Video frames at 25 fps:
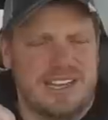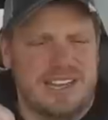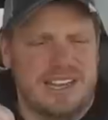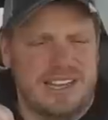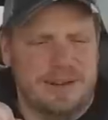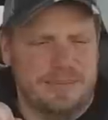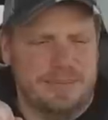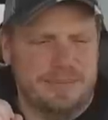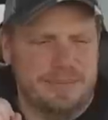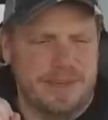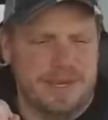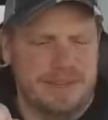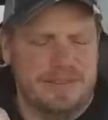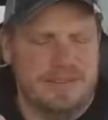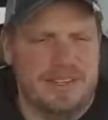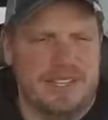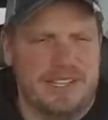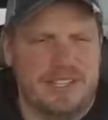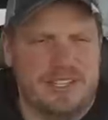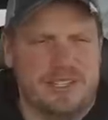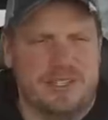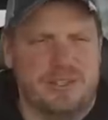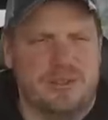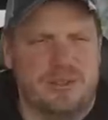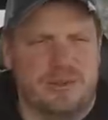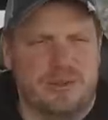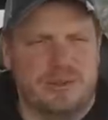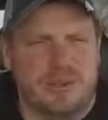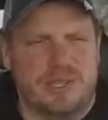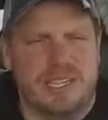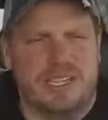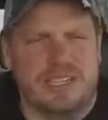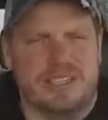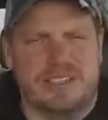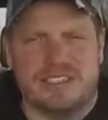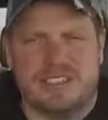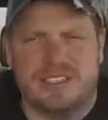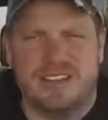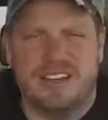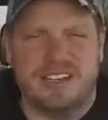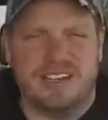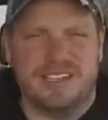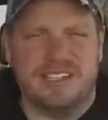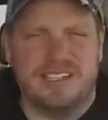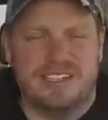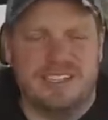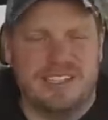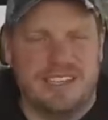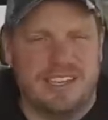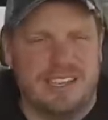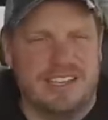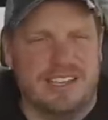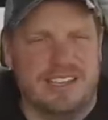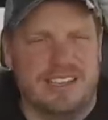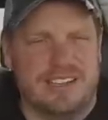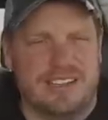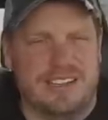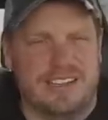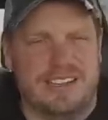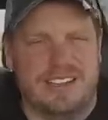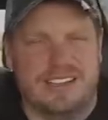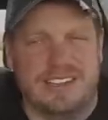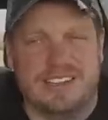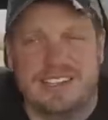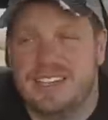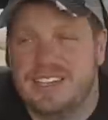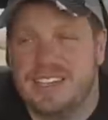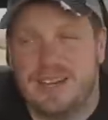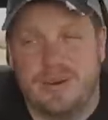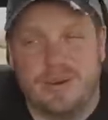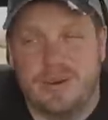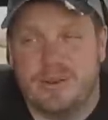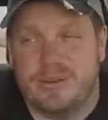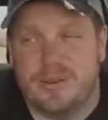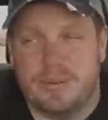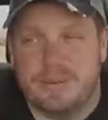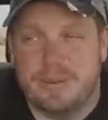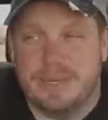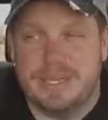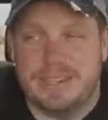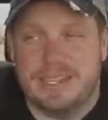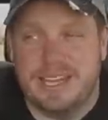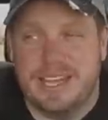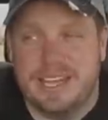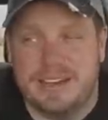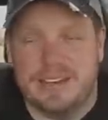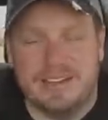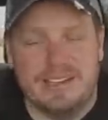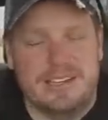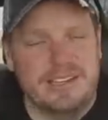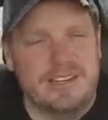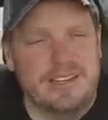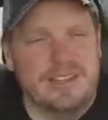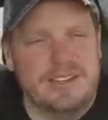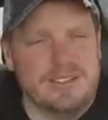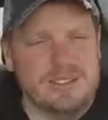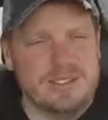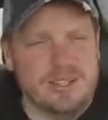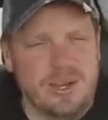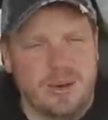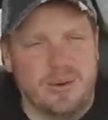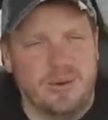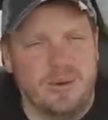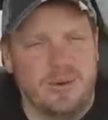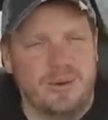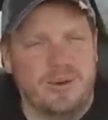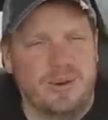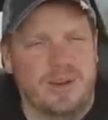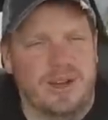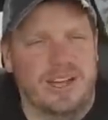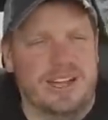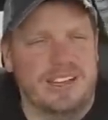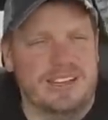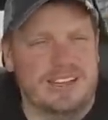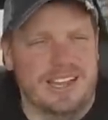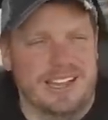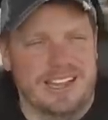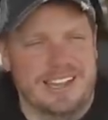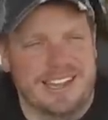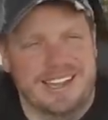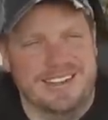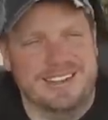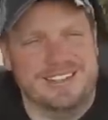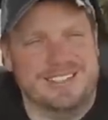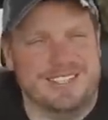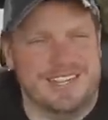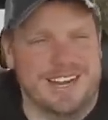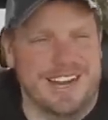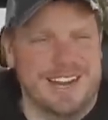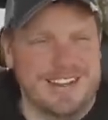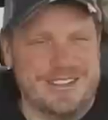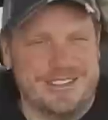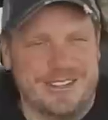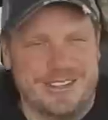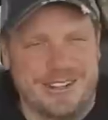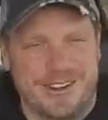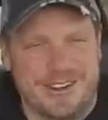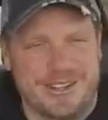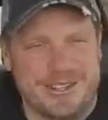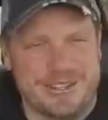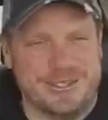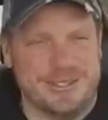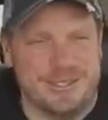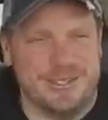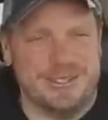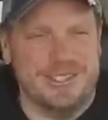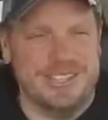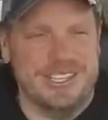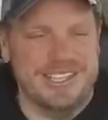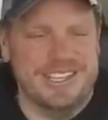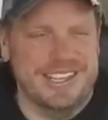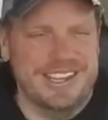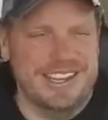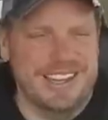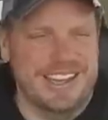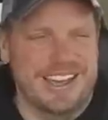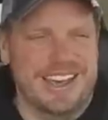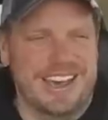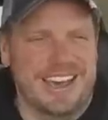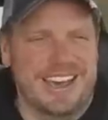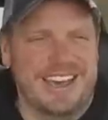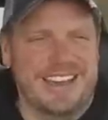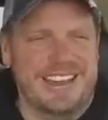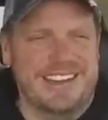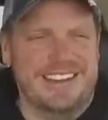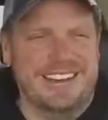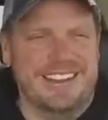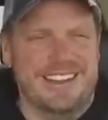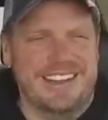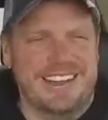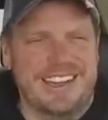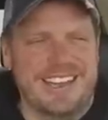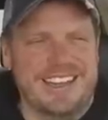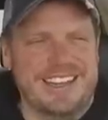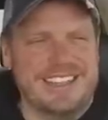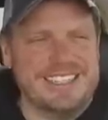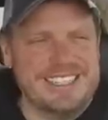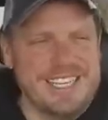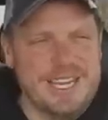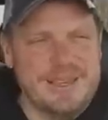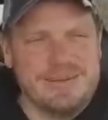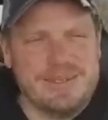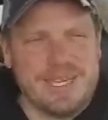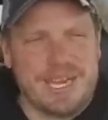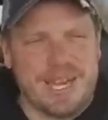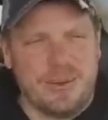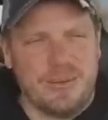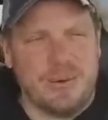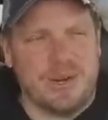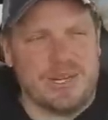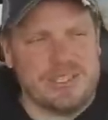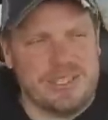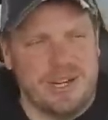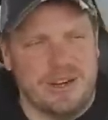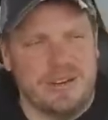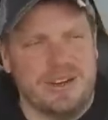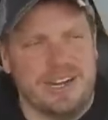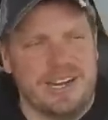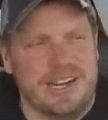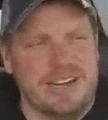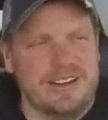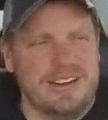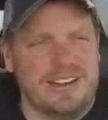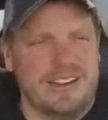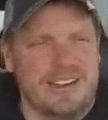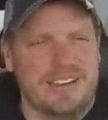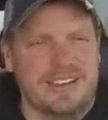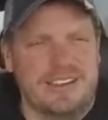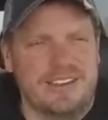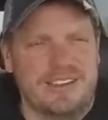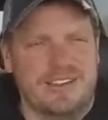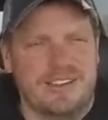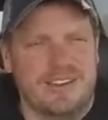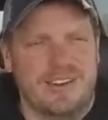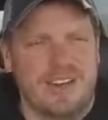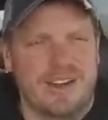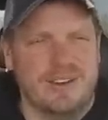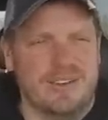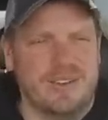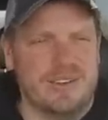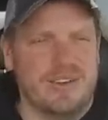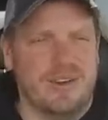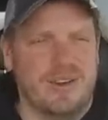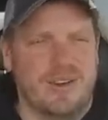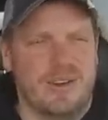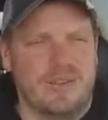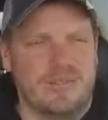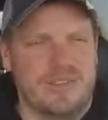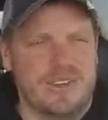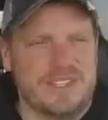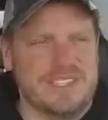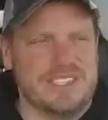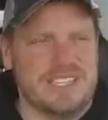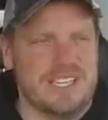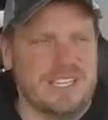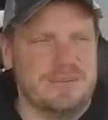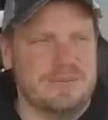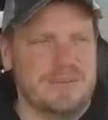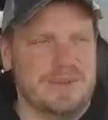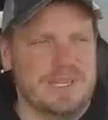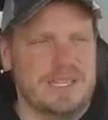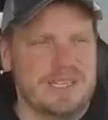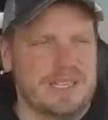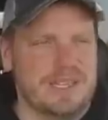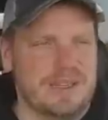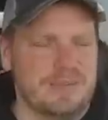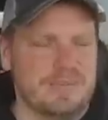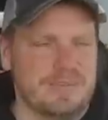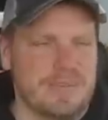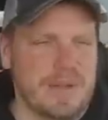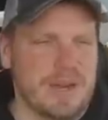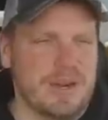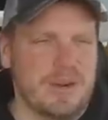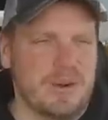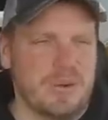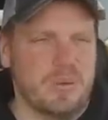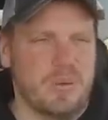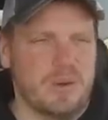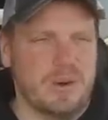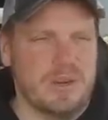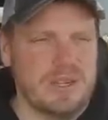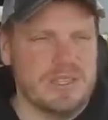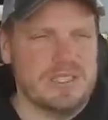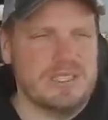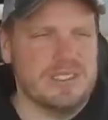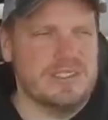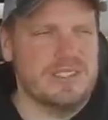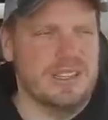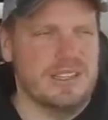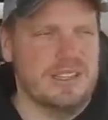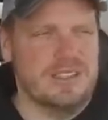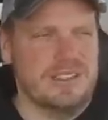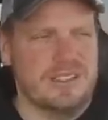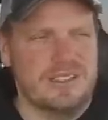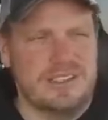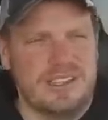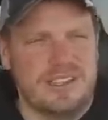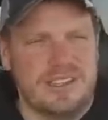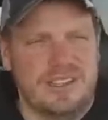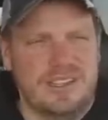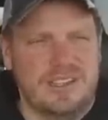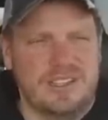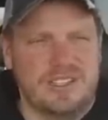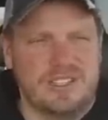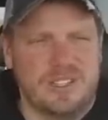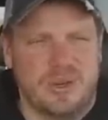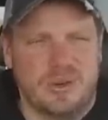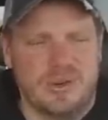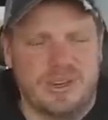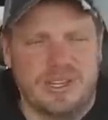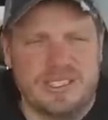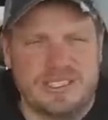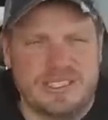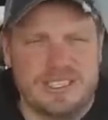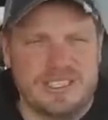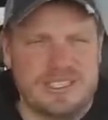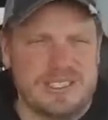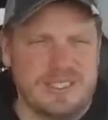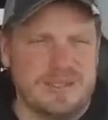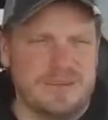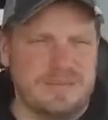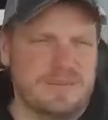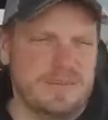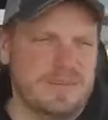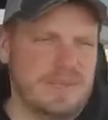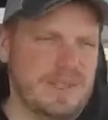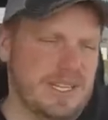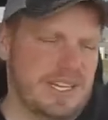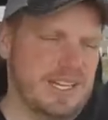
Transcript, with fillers: I had a bit of an issue getting stuck, and I did not want to repeat that. So I tried Trail Control, and it seems like it works all right. You know, I don't know if it's going to be better or worse than Toyota's system.